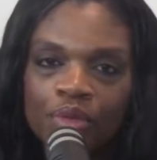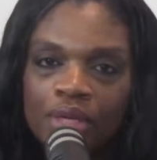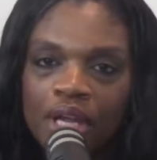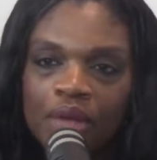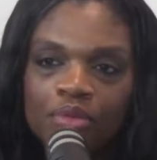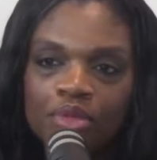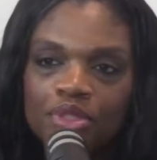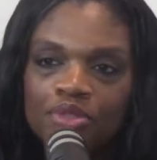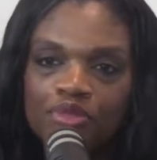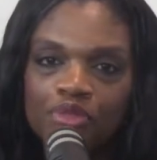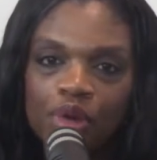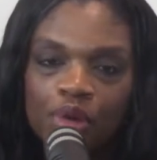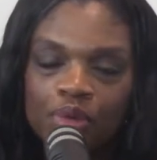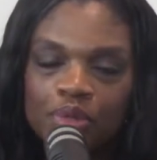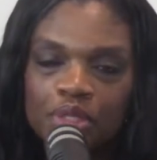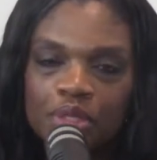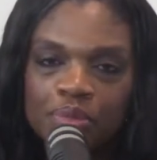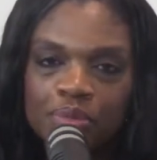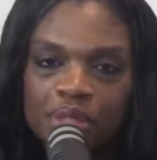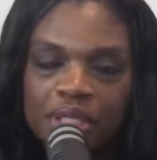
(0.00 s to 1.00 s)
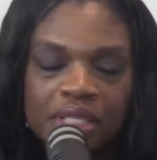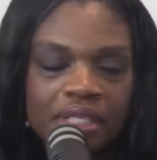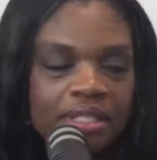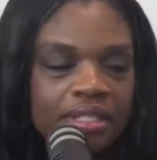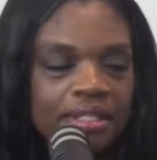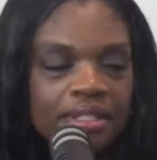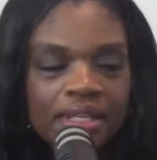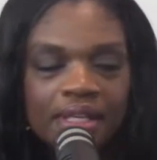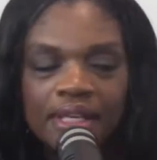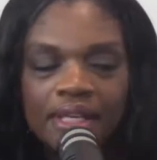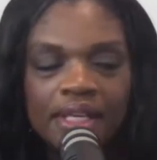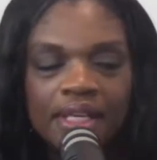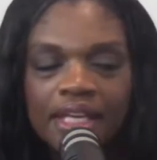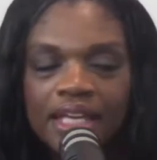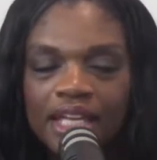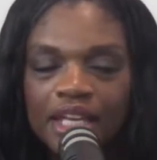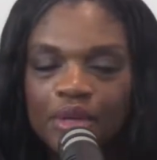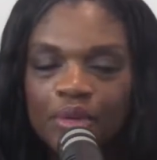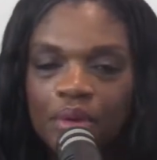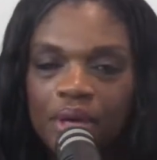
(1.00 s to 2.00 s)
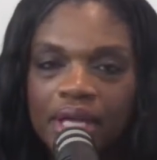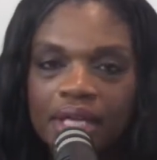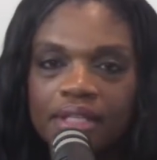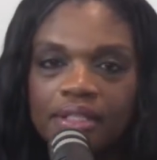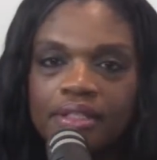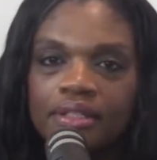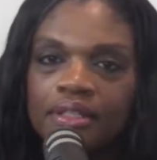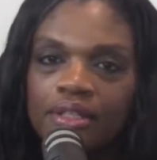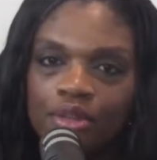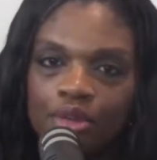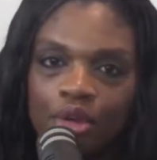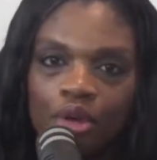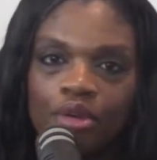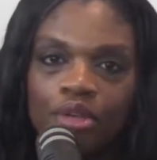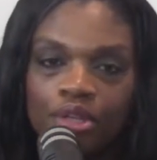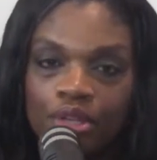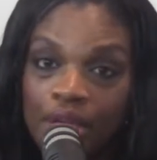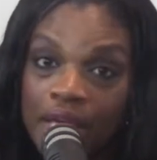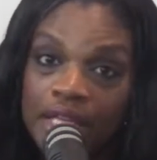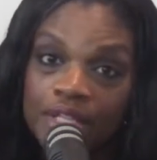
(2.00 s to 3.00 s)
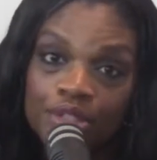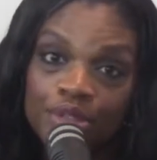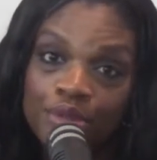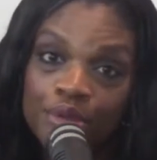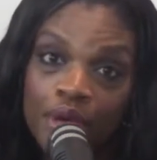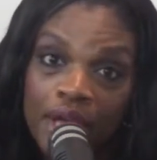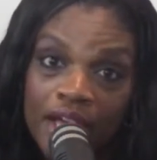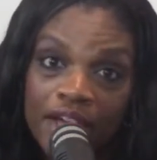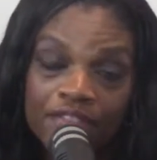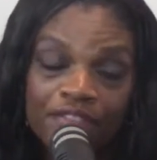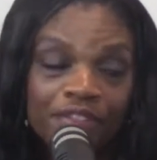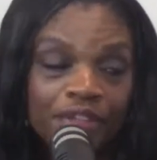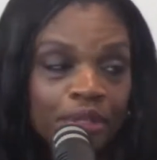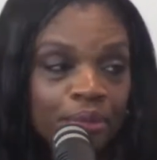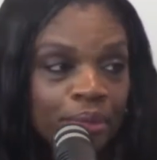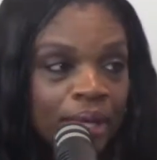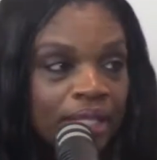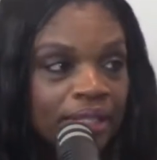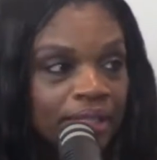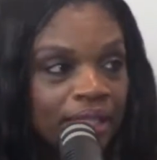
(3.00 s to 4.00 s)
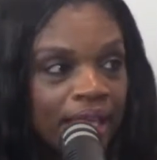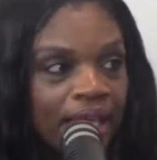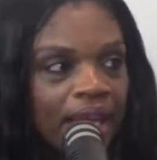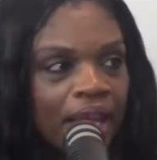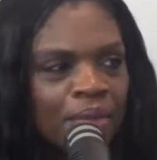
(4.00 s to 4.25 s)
when I was frozen, because anyway, you know, you guys, you know how I feel about that.